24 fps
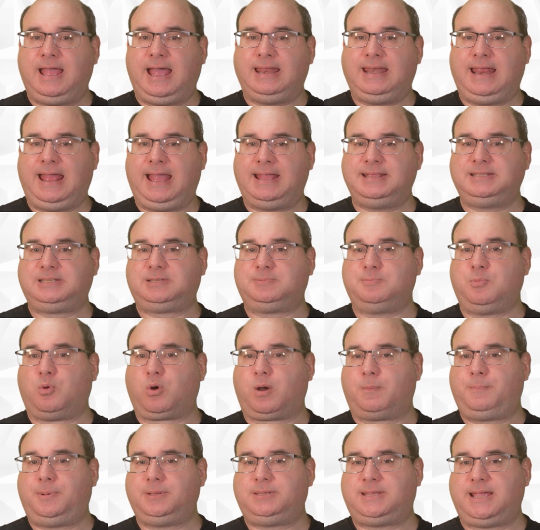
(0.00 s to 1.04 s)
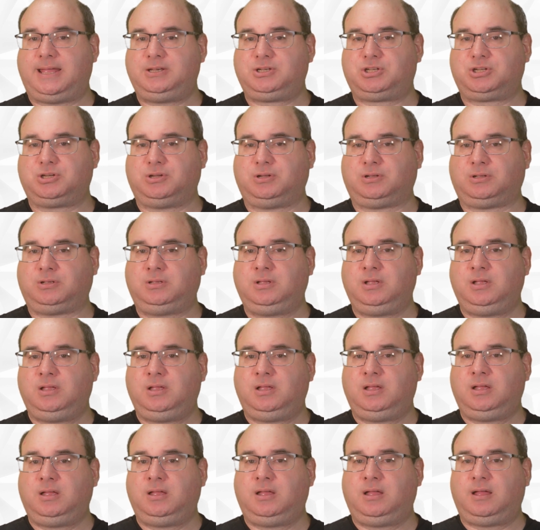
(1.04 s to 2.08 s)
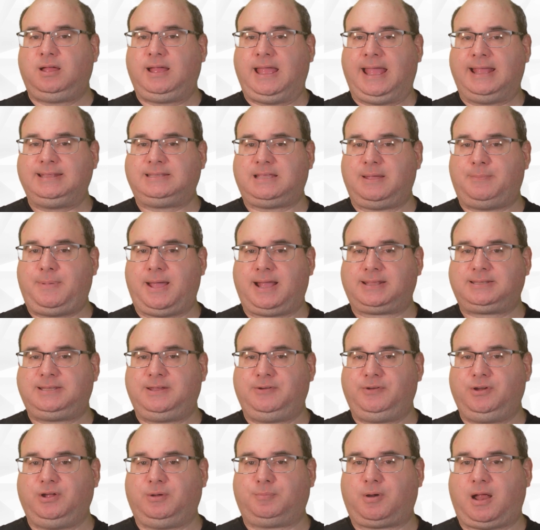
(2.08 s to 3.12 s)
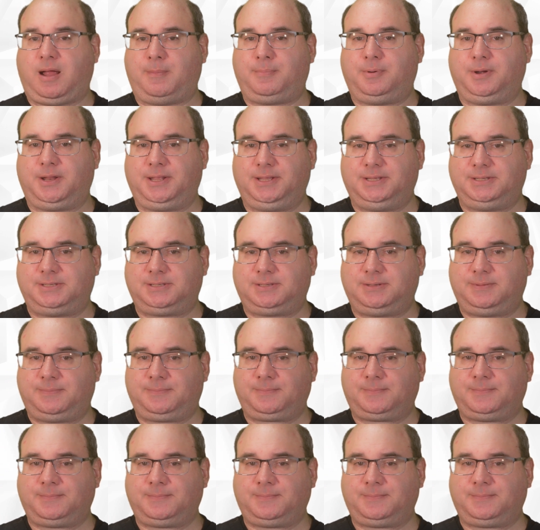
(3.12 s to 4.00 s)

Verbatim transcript: and hence more potential antibacterial properties.